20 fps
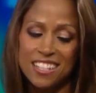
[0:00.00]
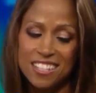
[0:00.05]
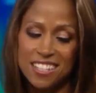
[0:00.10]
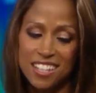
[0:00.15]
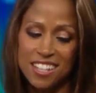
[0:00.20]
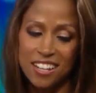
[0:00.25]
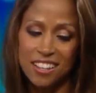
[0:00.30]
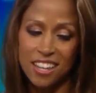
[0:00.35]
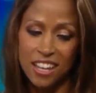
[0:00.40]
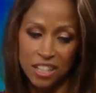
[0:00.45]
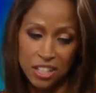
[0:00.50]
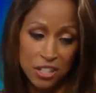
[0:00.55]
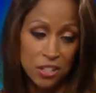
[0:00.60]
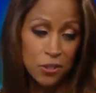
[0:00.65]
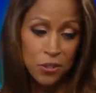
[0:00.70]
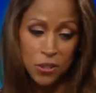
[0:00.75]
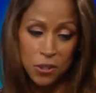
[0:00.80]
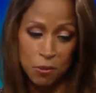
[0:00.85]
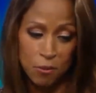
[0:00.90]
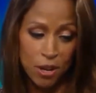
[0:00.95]
He said,
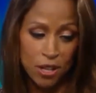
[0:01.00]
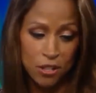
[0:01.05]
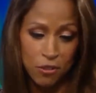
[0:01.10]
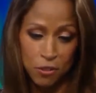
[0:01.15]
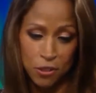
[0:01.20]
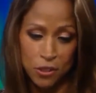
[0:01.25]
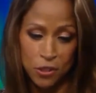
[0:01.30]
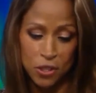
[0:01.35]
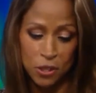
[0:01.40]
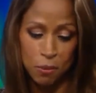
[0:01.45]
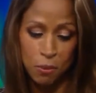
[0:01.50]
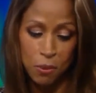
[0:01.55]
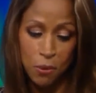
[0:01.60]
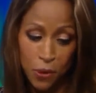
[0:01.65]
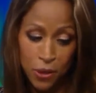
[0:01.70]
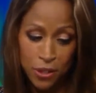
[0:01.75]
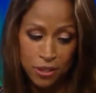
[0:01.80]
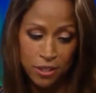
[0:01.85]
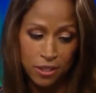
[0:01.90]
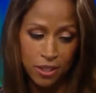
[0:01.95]
thank you so much for your
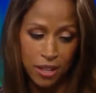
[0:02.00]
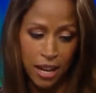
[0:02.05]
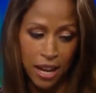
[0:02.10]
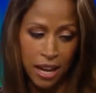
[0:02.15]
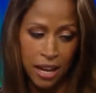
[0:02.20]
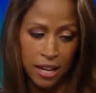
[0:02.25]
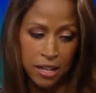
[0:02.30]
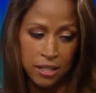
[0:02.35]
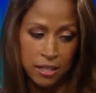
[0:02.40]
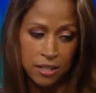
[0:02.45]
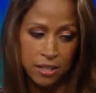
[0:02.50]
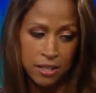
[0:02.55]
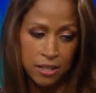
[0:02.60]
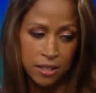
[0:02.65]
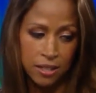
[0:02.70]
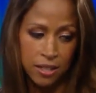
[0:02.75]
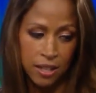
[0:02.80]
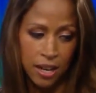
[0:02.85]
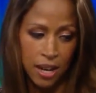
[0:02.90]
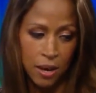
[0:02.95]
support
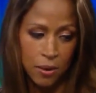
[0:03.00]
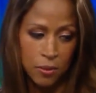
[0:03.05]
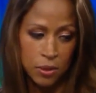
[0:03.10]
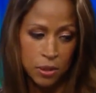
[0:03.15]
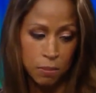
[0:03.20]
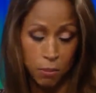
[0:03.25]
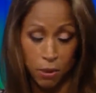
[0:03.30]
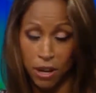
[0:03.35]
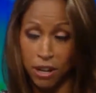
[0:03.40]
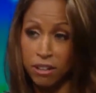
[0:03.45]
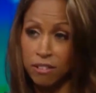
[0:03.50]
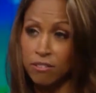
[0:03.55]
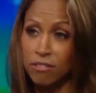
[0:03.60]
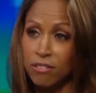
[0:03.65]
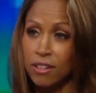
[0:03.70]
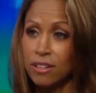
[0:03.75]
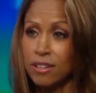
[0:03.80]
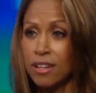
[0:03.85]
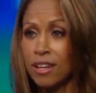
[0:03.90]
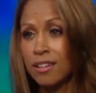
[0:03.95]
and that I was
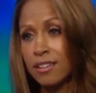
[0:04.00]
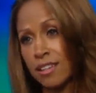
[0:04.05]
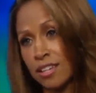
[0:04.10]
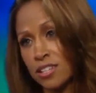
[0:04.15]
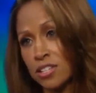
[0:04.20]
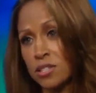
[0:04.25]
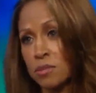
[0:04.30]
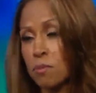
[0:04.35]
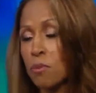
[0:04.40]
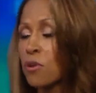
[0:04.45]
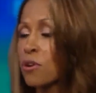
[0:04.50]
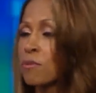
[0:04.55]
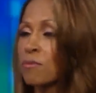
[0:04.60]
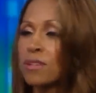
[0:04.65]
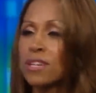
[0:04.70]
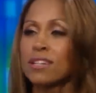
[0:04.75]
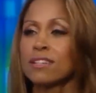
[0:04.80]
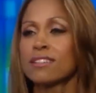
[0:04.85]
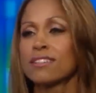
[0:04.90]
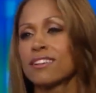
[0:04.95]
brave and that they
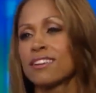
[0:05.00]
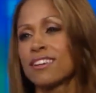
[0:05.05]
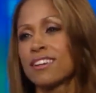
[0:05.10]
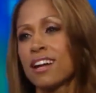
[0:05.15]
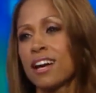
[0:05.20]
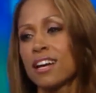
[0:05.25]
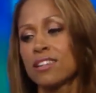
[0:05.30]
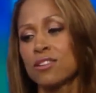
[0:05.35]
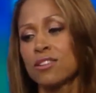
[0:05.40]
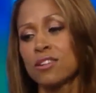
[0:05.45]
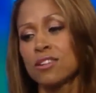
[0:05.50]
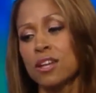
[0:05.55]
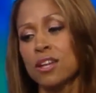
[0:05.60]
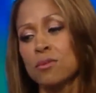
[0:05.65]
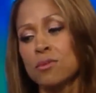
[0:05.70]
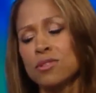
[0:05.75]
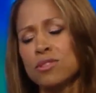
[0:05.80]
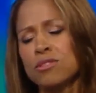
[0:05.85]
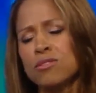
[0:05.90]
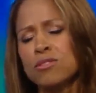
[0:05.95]
support me. And I
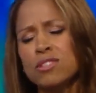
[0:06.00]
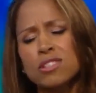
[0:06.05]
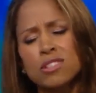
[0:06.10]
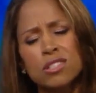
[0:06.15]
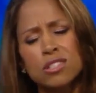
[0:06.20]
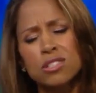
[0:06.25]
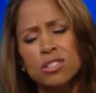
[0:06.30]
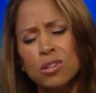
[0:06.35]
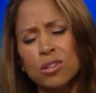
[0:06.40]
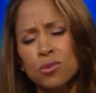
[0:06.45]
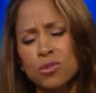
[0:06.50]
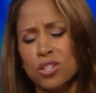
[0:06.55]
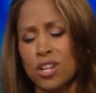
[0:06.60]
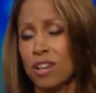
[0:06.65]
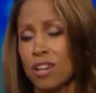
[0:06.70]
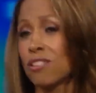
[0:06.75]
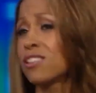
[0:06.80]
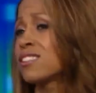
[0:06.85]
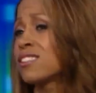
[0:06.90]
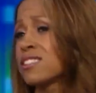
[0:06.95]
thought that was just
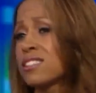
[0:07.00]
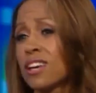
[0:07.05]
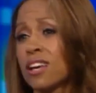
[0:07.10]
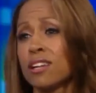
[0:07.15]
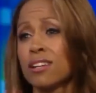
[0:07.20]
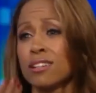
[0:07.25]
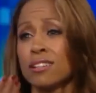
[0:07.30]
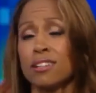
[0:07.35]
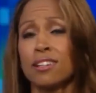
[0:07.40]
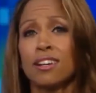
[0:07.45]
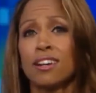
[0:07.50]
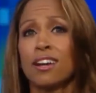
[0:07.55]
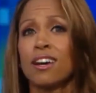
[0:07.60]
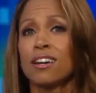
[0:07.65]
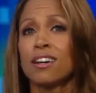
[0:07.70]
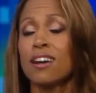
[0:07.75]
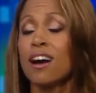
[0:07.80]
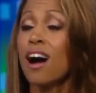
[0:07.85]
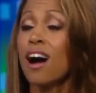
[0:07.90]
so generous and